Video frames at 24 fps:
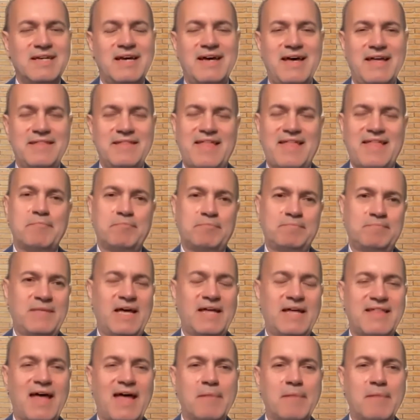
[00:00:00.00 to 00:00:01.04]
at
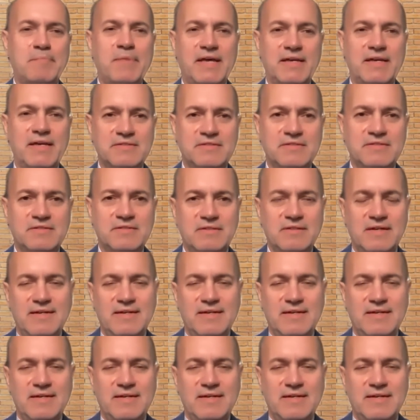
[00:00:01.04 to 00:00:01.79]
that pace.